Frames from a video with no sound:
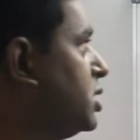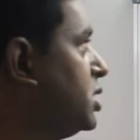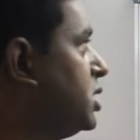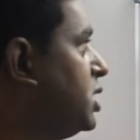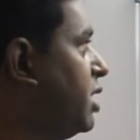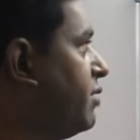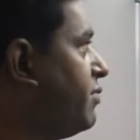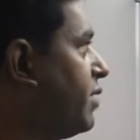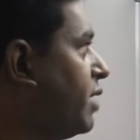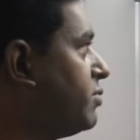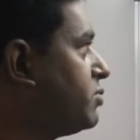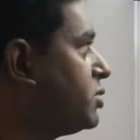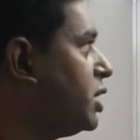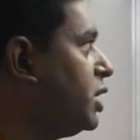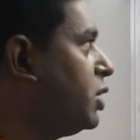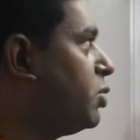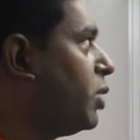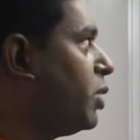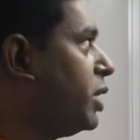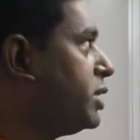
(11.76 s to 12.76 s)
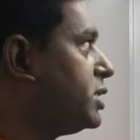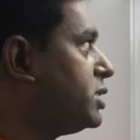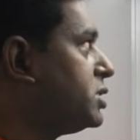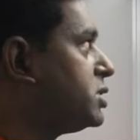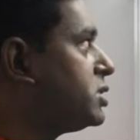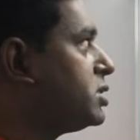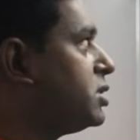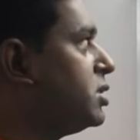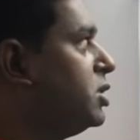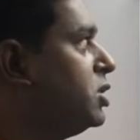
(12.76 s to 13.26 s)
Here we have 3
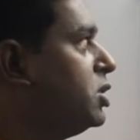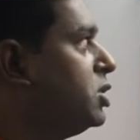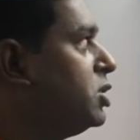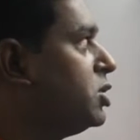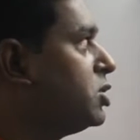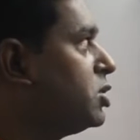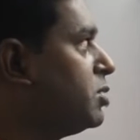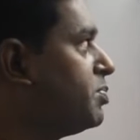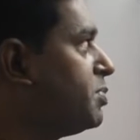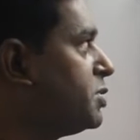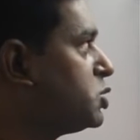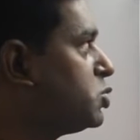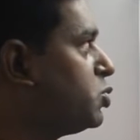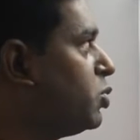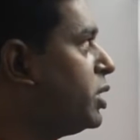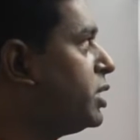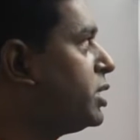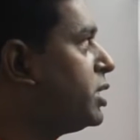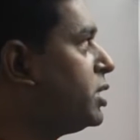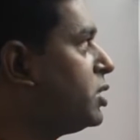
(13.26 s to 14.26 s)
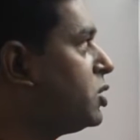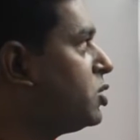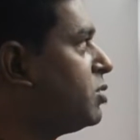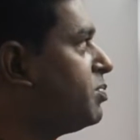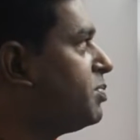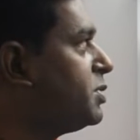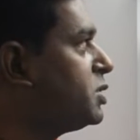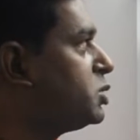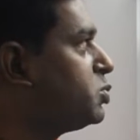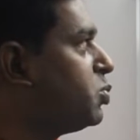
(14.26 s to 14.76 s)
quantities, rupees 200,
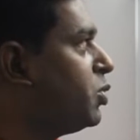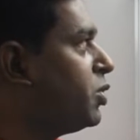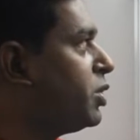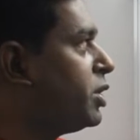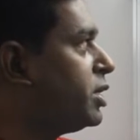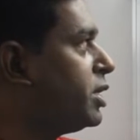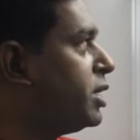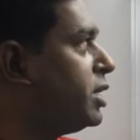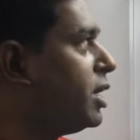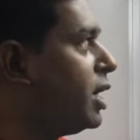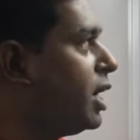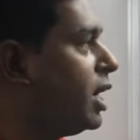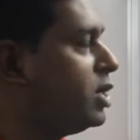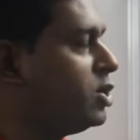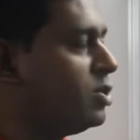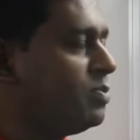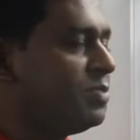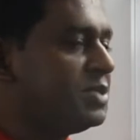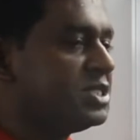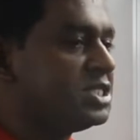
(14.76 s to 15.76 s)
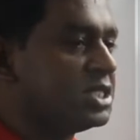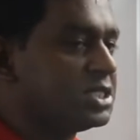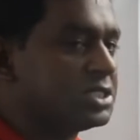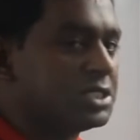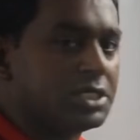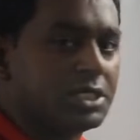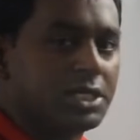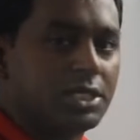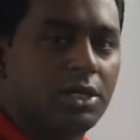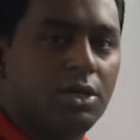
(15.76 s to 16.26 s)
rupees 400 and rupees
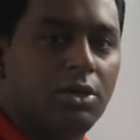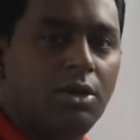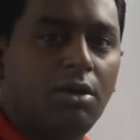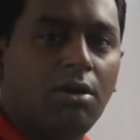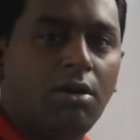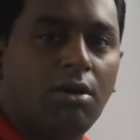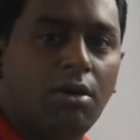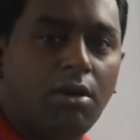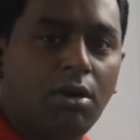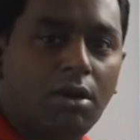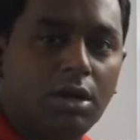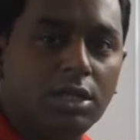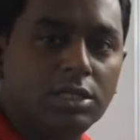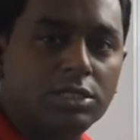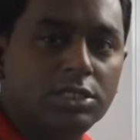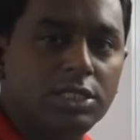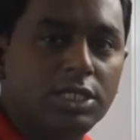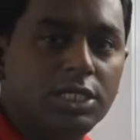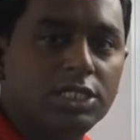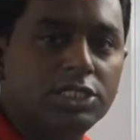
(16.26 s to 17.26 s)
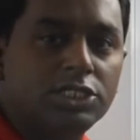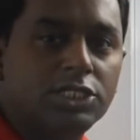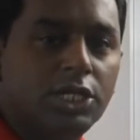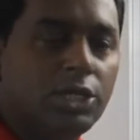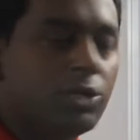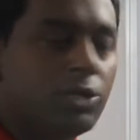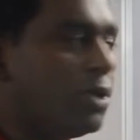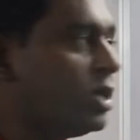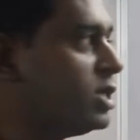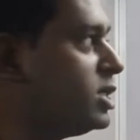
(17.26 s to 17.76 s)
600. All these
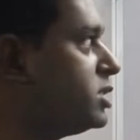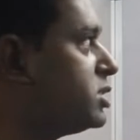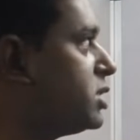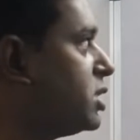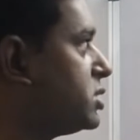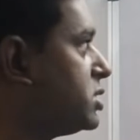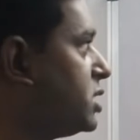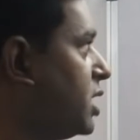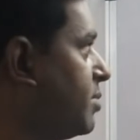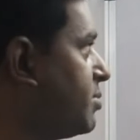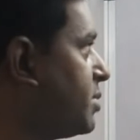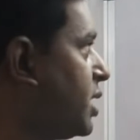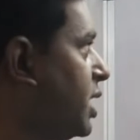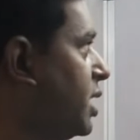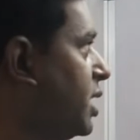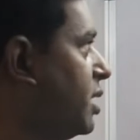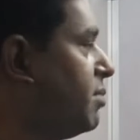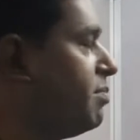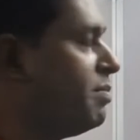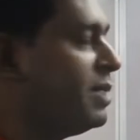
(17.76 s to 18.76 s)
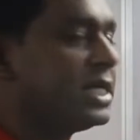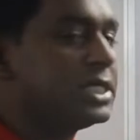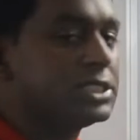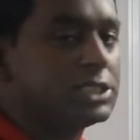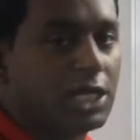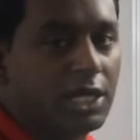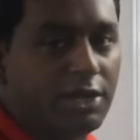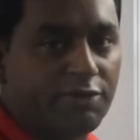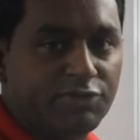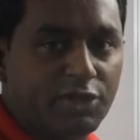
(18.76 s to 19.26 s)
3 quantities are same kind
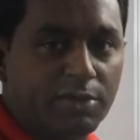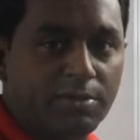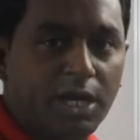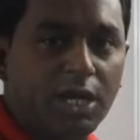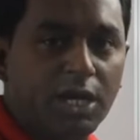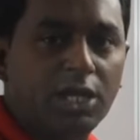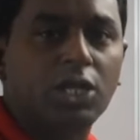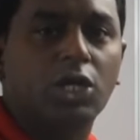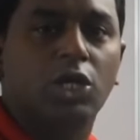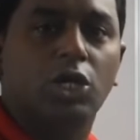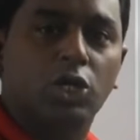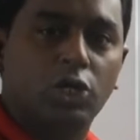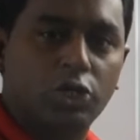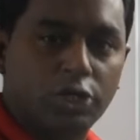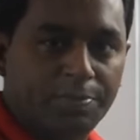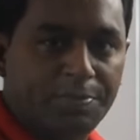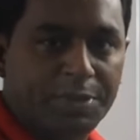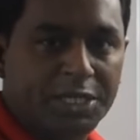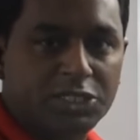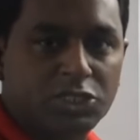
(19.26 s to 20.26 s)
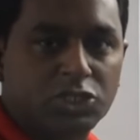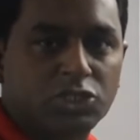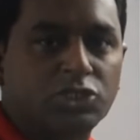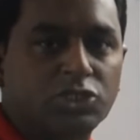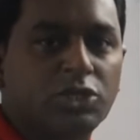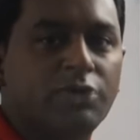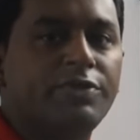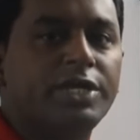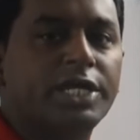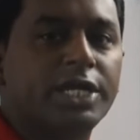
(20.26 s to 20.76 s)
because all of them are rupees.
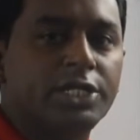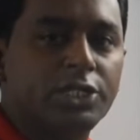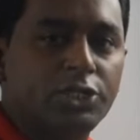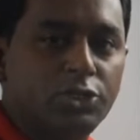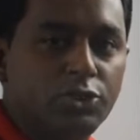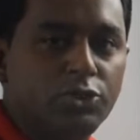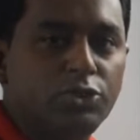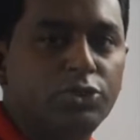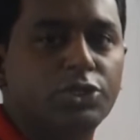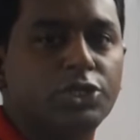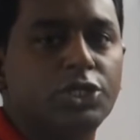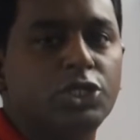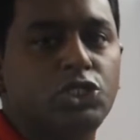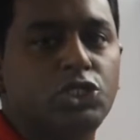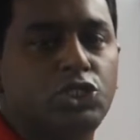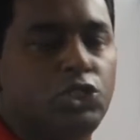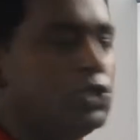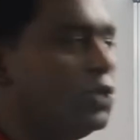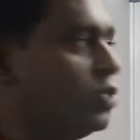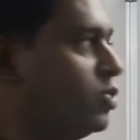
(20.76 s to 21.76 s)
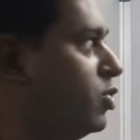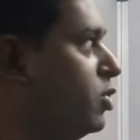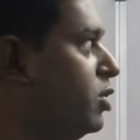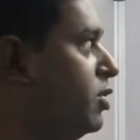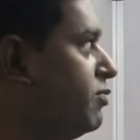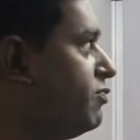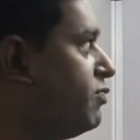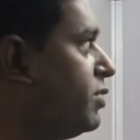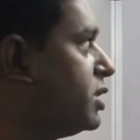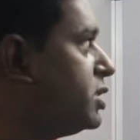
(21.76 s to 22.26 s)
So we can do ratio
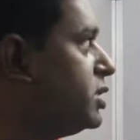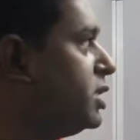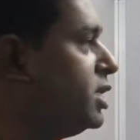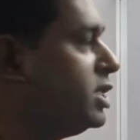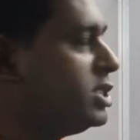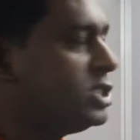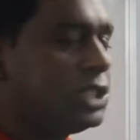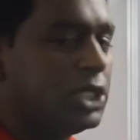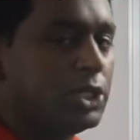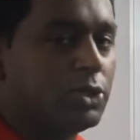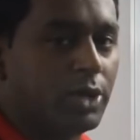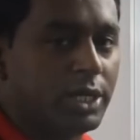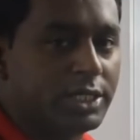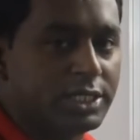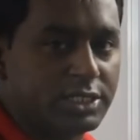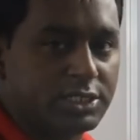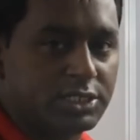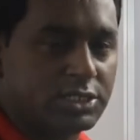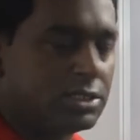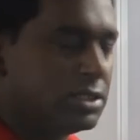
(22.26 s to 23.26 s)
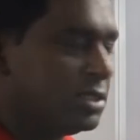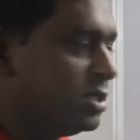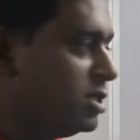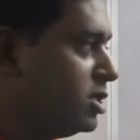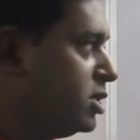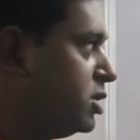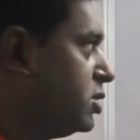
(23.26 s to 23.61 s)
for these 3 quantities.